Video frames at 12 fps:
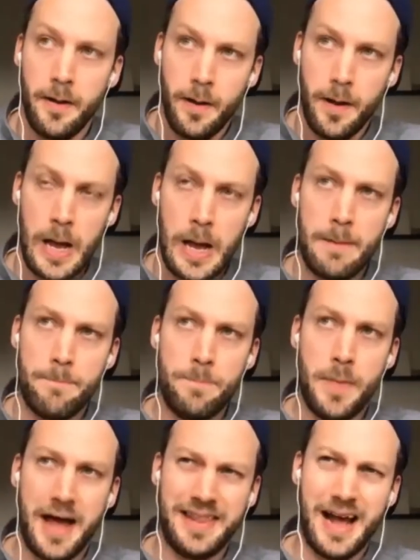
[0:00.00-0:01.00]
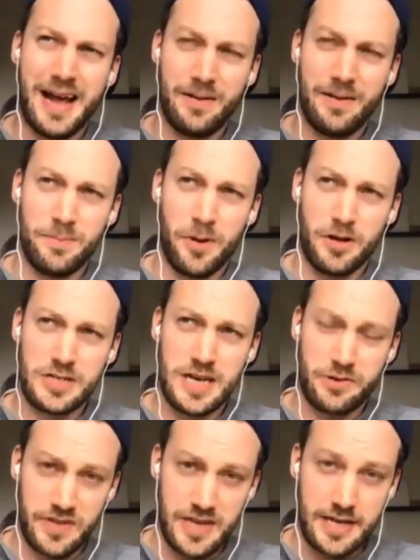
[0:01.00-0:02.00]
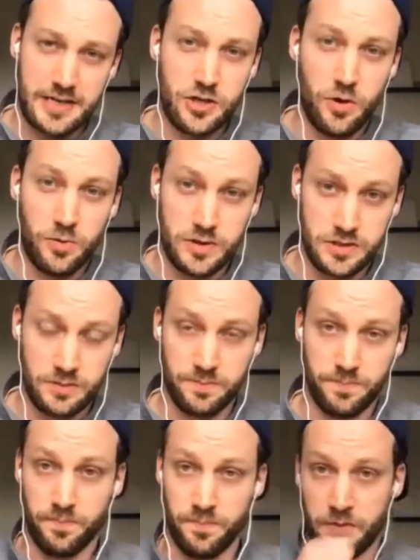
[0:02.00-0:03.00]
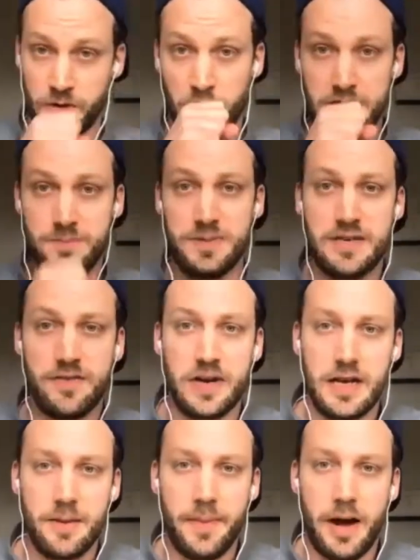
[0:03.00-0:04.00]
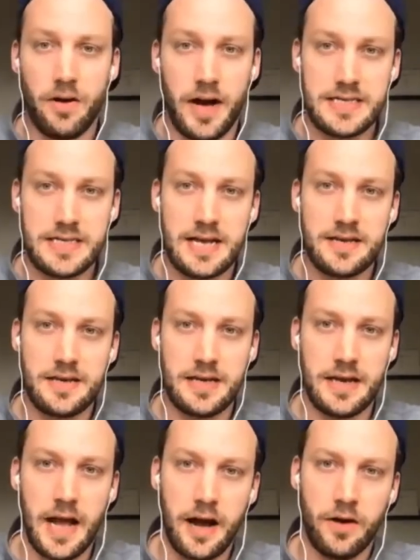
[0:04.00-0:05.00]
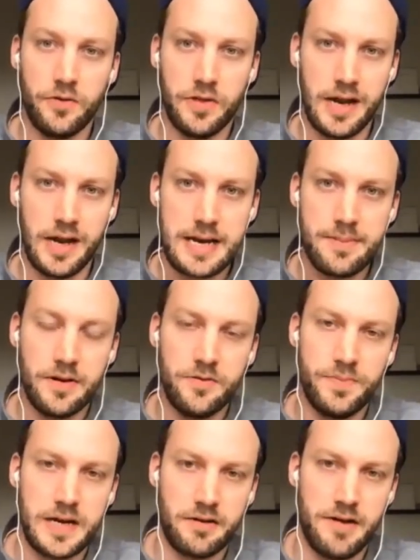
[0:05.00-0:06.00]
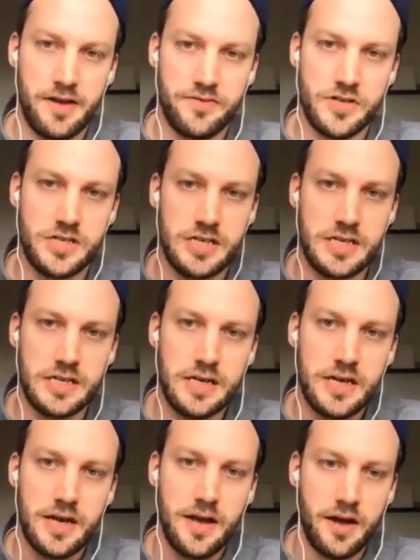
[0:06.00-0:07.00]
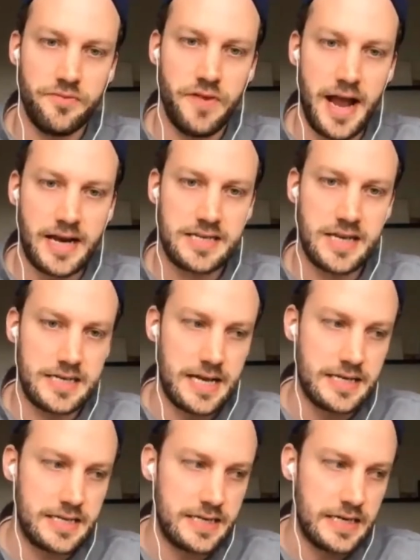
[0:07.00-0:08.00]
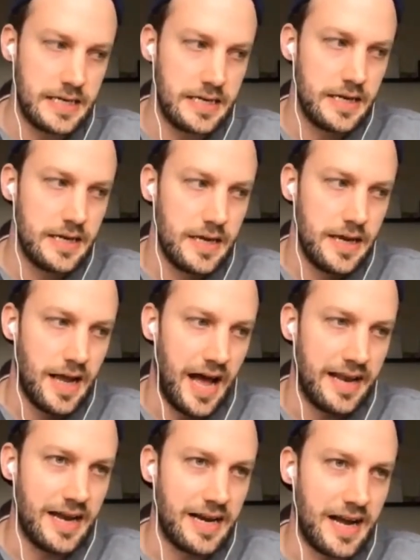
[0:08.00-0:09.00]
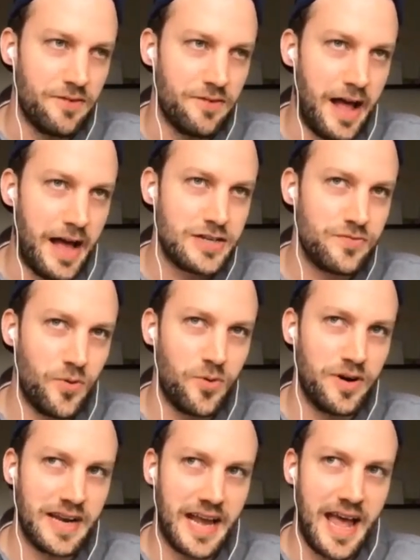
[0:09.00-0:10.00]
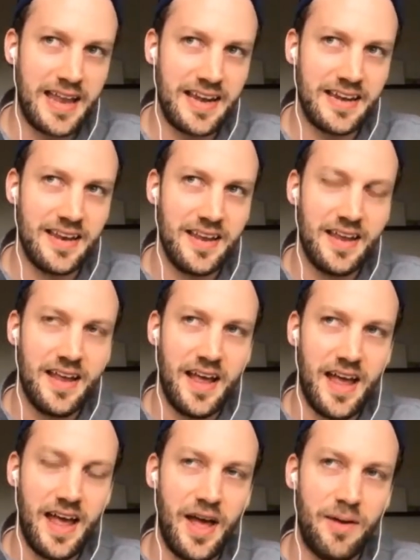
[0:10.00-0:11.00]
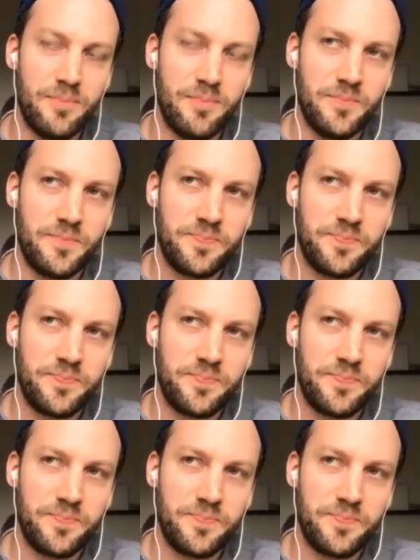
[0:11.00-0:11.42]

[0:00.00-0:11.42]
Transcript: Um, and that the project with the NGO was quite specifically about identity and how the label of being a refugee affects identity. And then kind of flash forward again um,